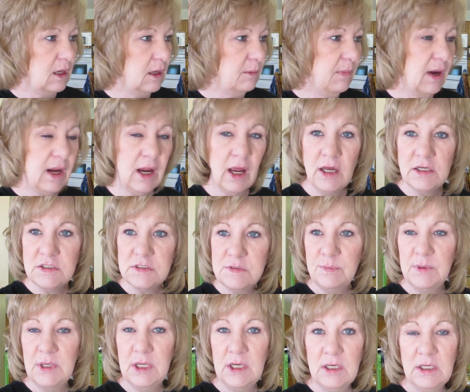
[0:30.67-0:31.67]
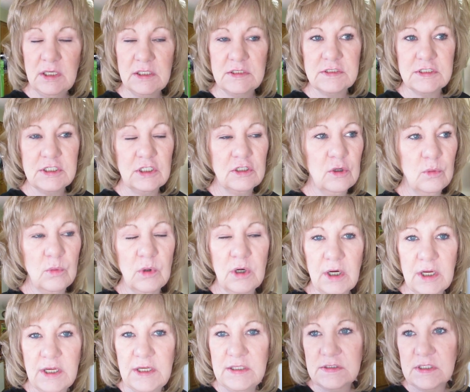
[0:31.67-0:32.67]
My husband is still at
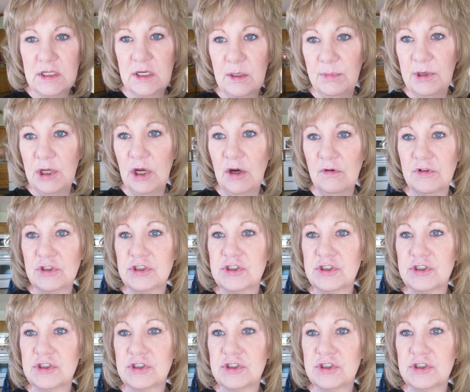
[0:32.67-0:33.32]
work. He's gonna be over